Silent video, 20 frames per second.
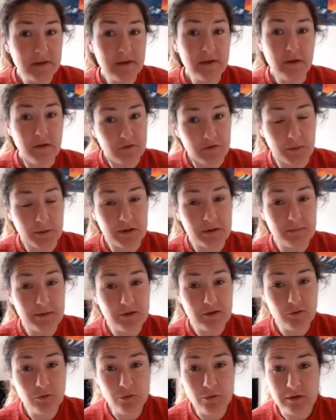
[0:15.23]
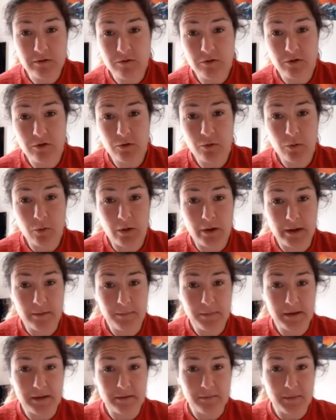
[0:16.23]
So I'm going to be talking to you quite a
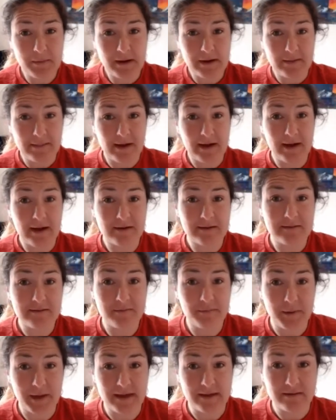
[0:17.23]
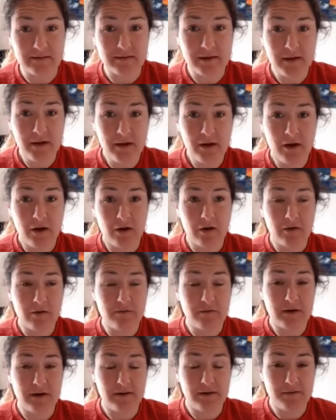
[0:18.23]
bit about that aspect
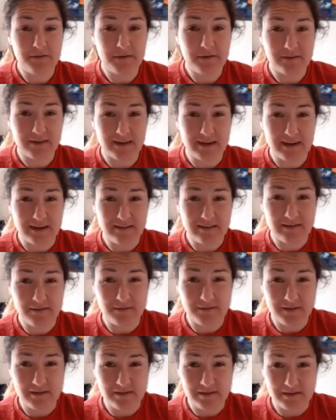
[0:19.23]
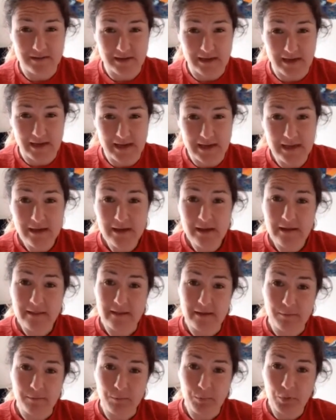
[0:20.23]
of our physical activity today.
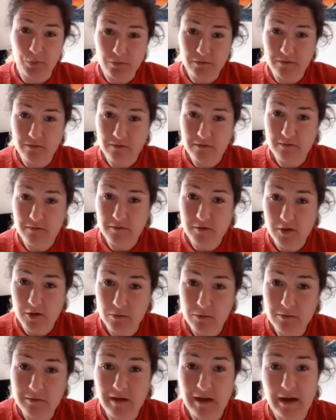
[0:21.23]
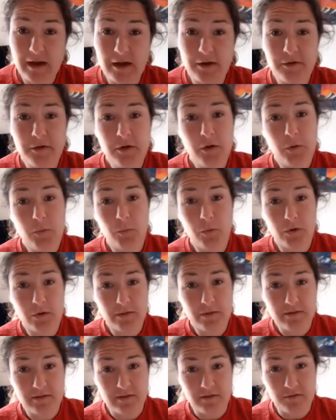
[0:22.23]
The importance of the cool down,
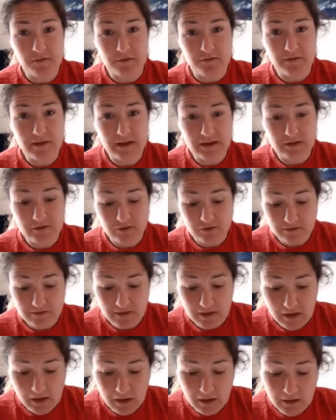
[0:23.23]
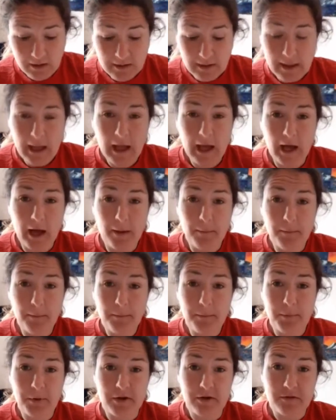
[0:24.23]
what the different sections are.
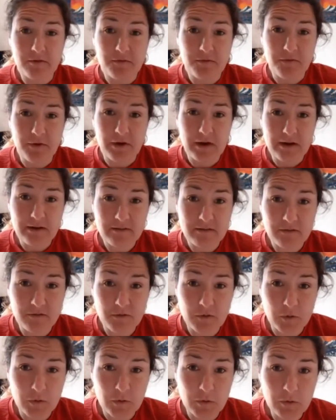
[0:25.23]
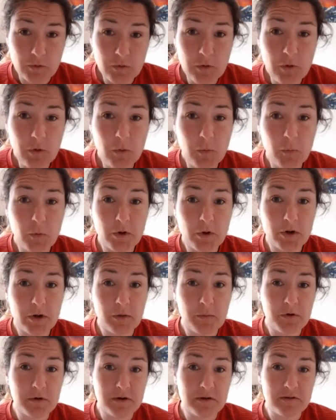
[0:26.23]
Um, but first of all, what I
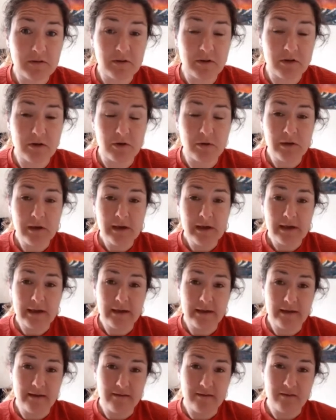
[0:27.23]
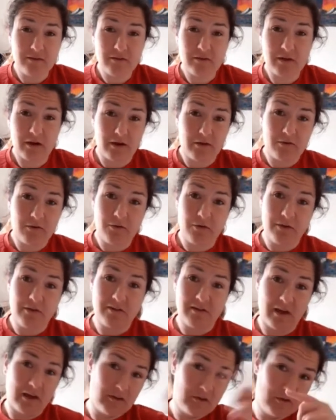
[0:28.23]
want to do is go through the
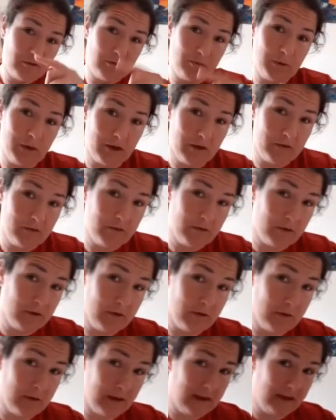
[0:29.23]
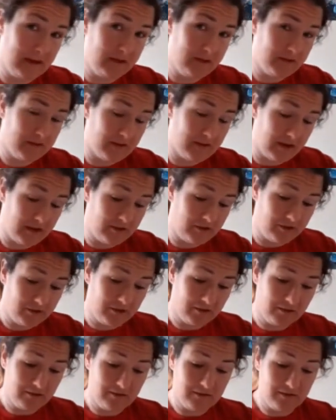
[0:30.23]
sections we go through each
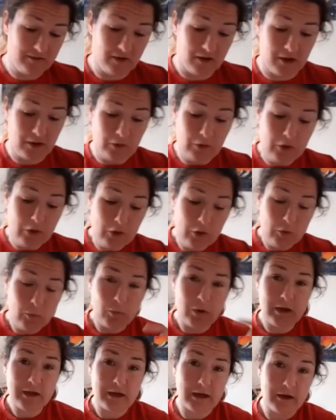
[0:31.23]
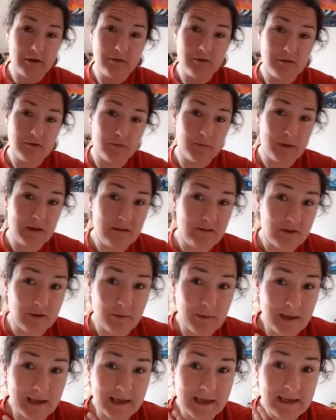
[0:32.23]
session. So we're going to be
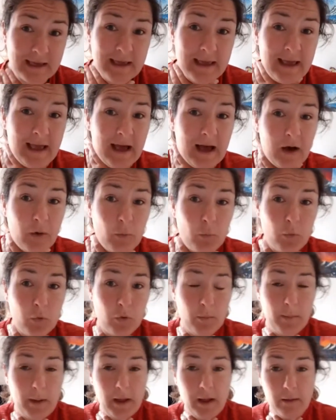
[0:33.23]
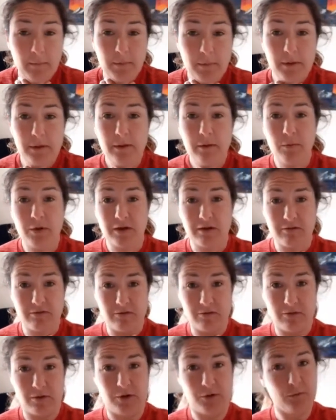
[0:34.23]
doing a warm up, we're going
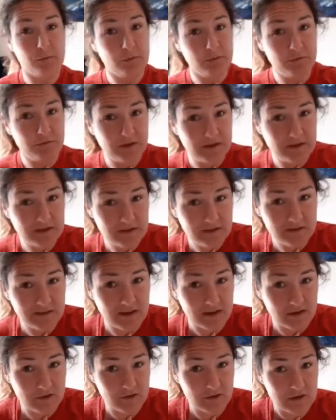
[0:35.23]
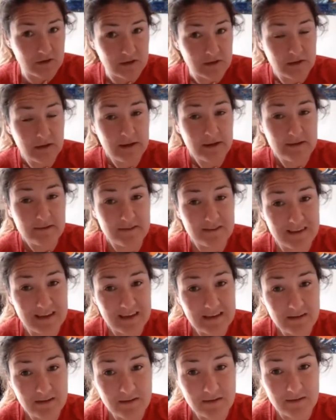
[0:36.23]
to do our normal fitness section.
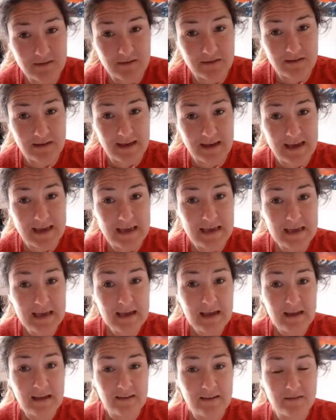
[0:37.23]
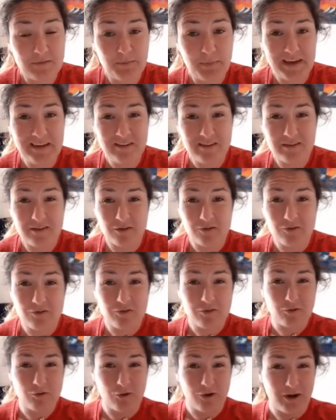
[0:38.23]
Skills today is based on
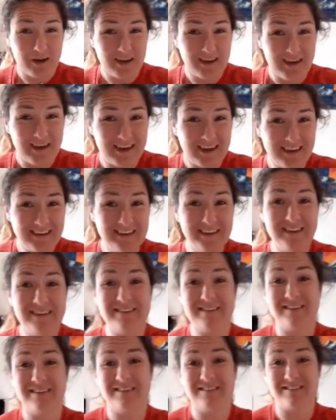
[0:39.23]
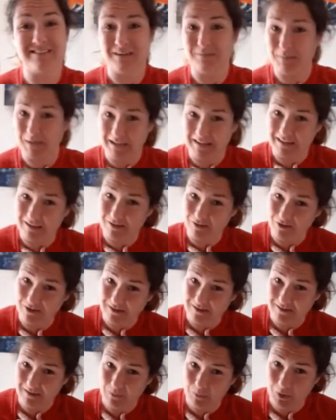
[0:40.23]
striking. So this is going to be an
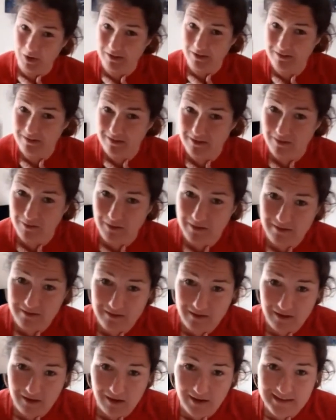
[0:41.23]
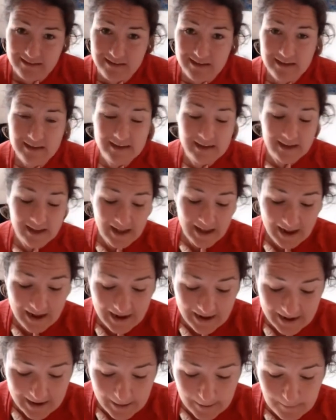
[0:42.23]
interesting one to do inside.
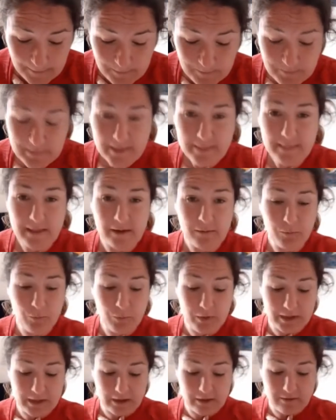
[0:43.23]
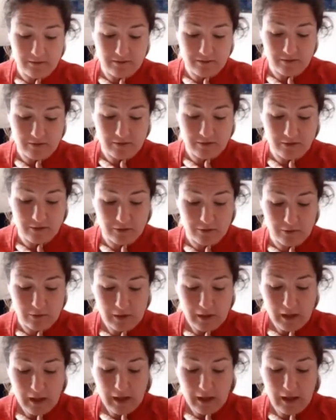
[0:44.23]
Um, then we're going to
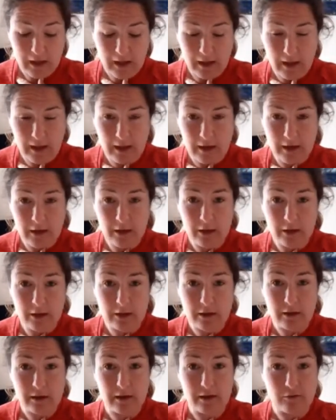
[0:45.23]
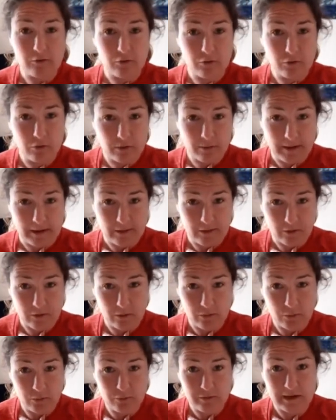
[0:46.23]
uh, look and talk about the
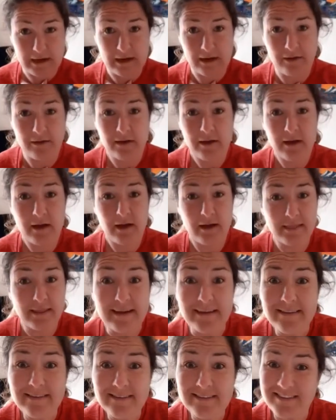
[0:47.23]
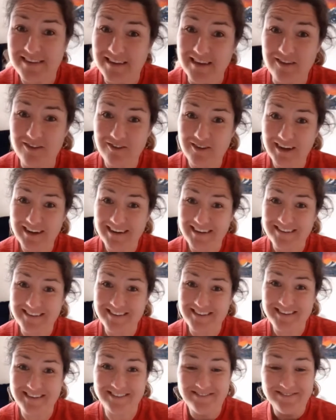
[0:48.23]
cool down and then teach challenge.